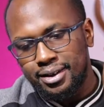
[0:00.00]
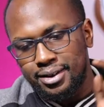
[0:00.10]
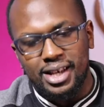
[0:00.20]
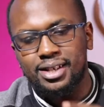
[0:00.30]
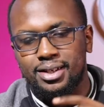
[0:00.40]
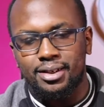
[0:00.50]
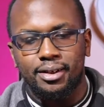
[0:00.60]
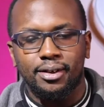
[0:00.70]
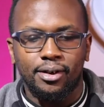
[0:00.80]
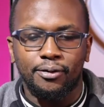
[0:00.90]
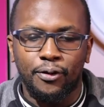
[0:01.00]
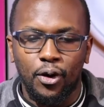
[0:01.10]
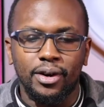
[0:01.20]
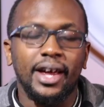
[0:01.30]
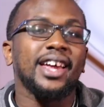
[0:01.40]
This
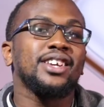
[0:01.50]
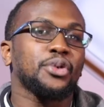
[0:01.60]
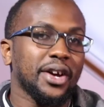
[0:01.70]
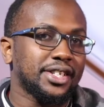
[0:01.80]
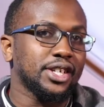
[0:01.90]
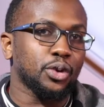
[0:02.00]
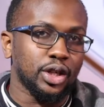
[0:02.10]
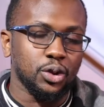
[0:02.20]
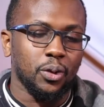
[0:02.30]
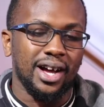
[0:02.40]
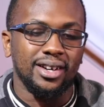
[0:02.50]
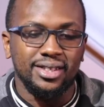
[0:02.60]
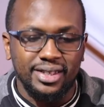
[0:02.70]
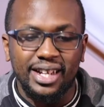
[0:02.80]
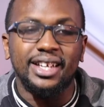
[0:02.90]
phone in 2021
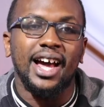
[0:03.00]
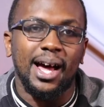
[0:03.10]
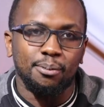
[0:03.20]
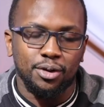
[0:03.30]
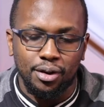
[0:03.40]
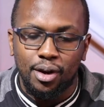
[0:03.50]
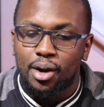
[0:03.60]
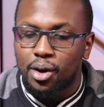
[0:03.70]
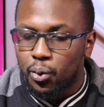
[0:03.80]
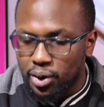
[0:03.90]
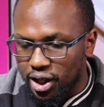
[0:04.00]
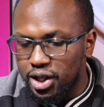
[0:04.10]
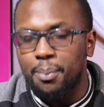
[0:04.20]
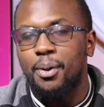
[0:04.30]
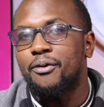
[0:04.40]
still comes with a
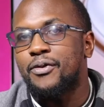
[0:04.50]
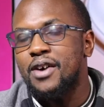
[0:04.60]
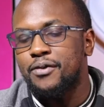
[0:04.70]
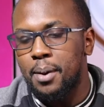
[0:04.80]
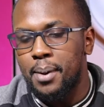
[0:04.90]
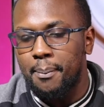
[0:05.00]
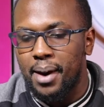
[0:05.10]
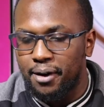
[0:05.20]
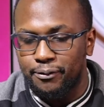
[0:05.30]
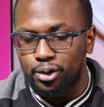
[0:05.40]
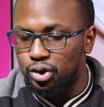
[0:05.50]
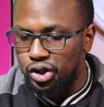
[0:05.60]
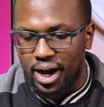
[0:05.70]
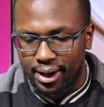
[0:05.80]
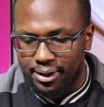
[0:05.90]
3.5mm headphone
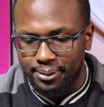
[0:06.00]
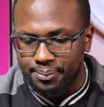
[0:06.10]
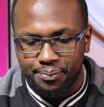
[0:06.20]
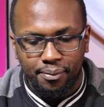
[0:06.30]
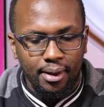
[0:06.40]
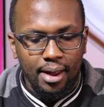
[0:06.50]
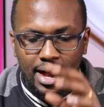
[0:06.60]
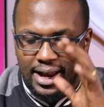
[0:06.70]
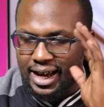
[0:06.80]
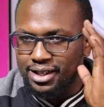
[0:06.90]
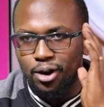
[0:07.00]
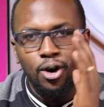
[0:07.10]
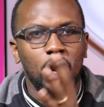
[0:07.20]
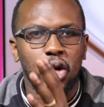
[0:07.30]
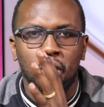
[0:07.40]
jack and has
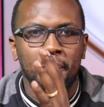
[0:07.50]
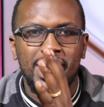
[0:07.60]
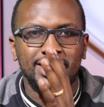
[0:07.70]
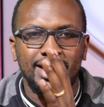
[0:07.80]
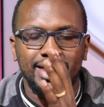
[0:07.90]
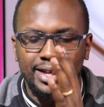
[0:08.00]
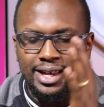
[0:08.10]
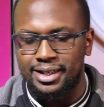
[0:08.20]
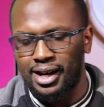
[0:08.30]
all your amazing things.